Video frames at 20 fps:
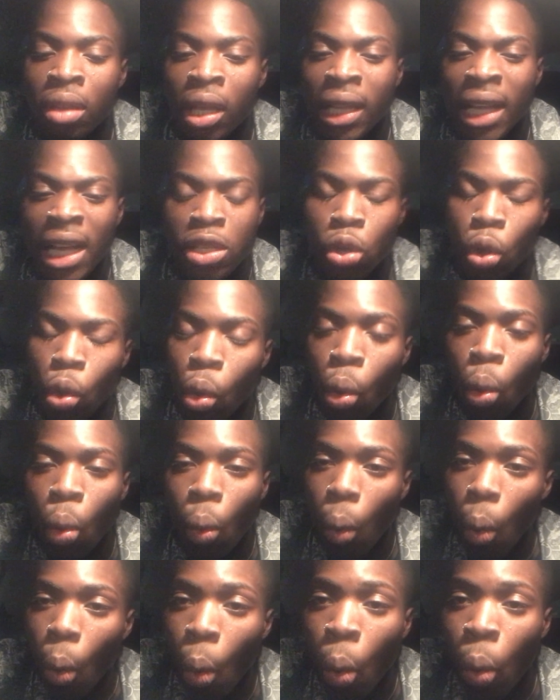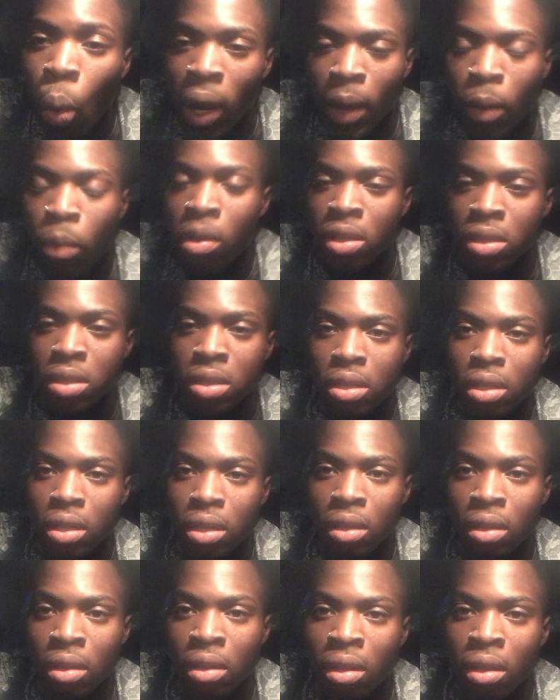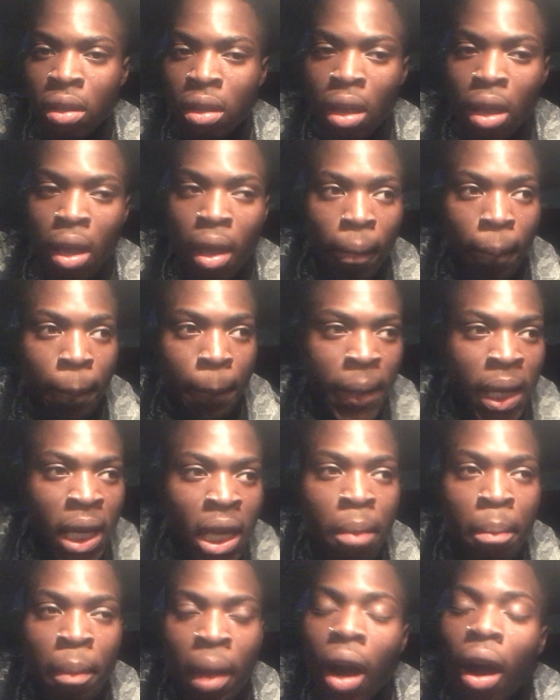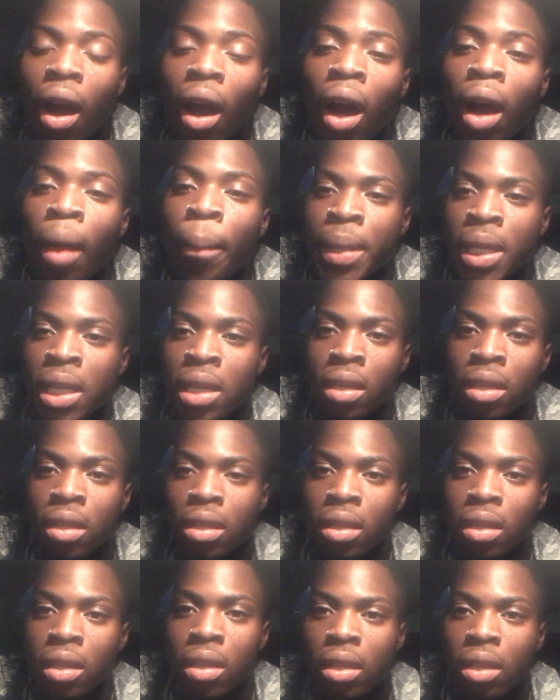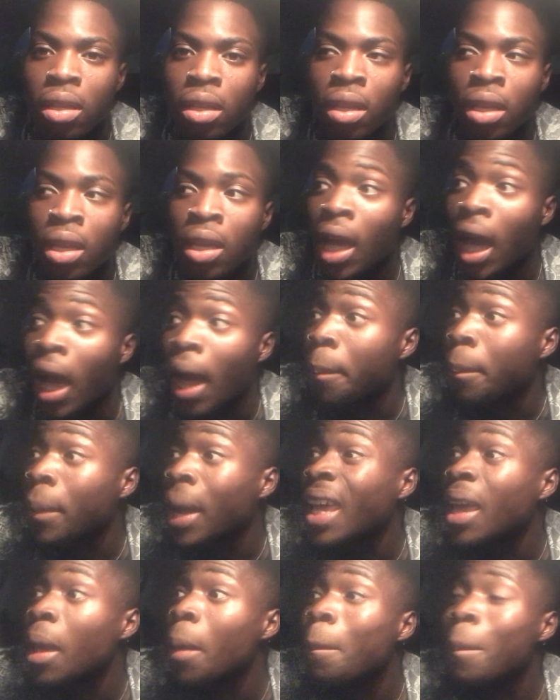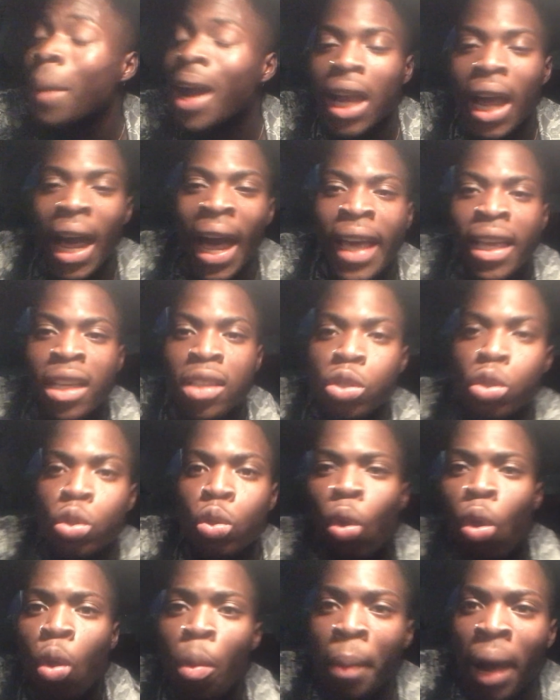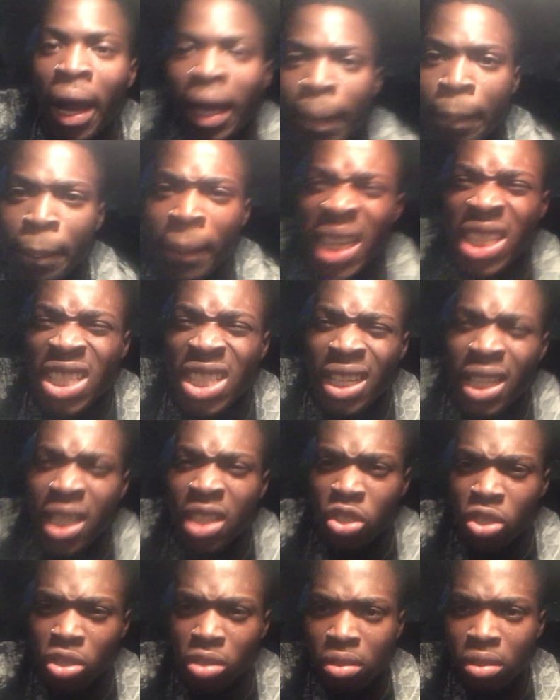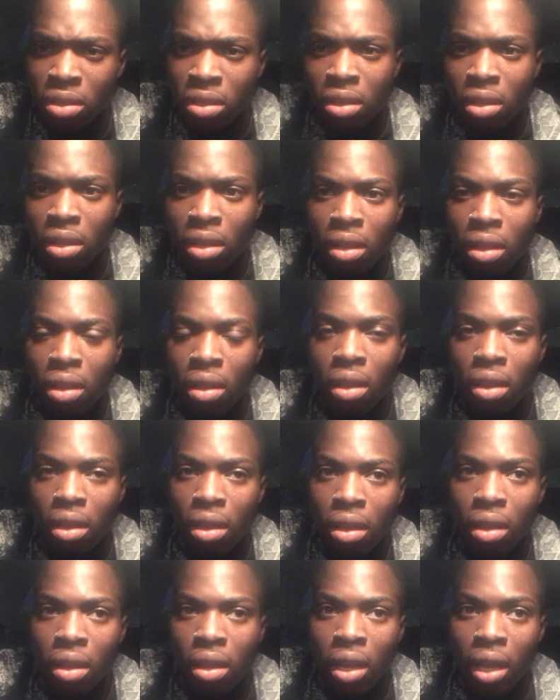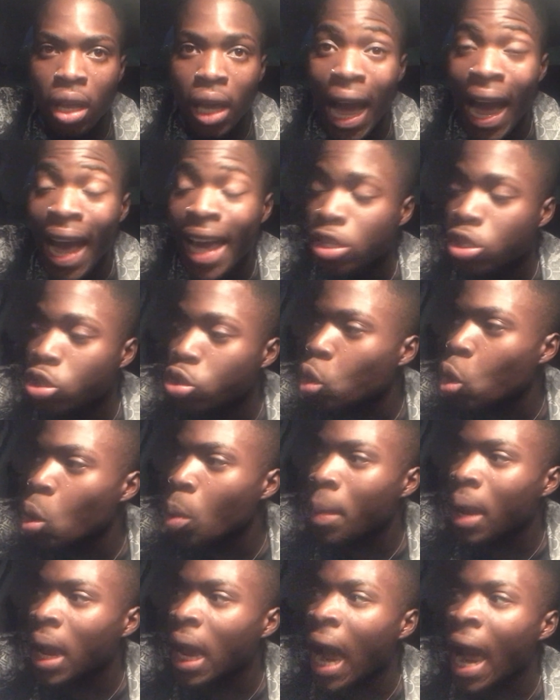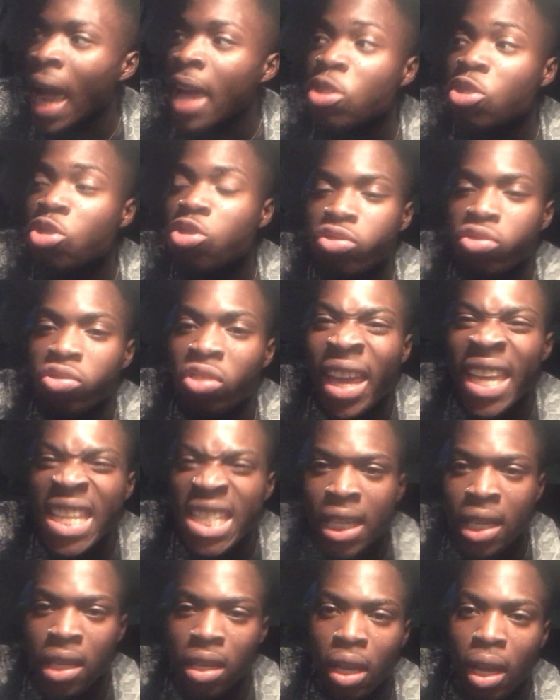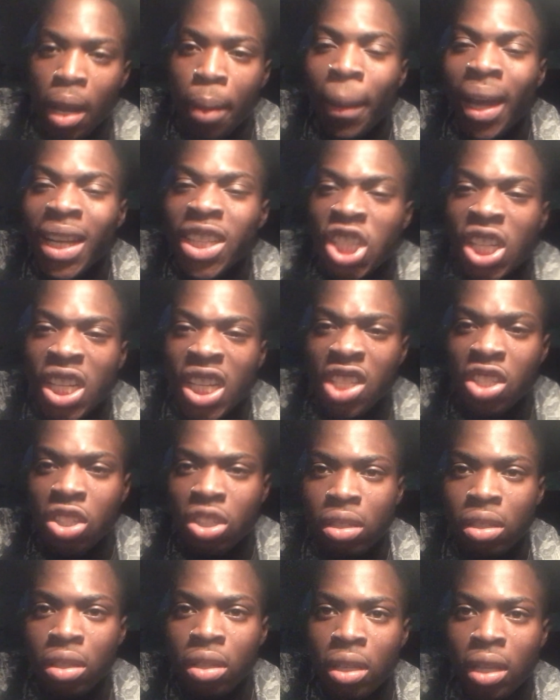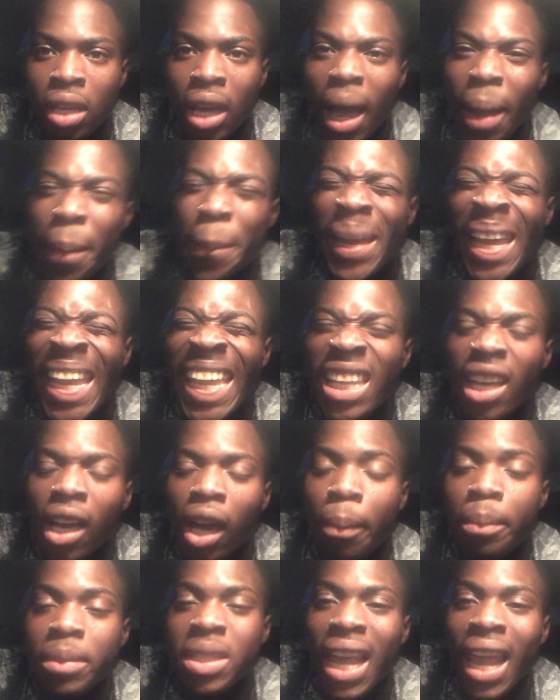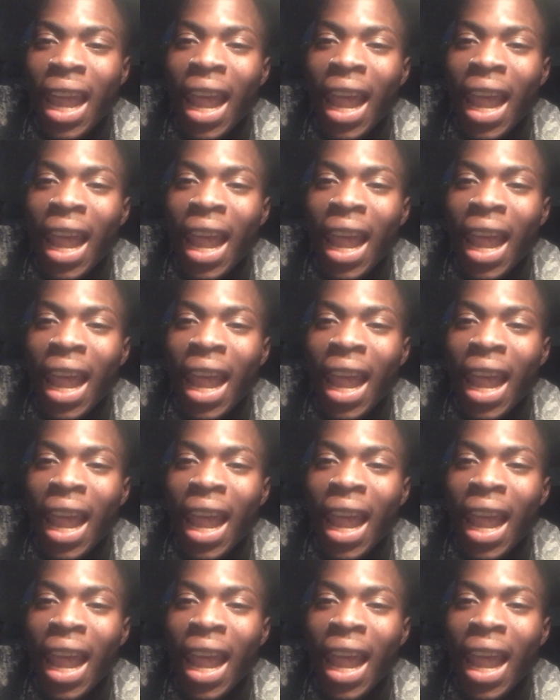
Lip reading: That's all it was. Me and my heartbeat. And I saw my imagination. I created an imagination. I made it come to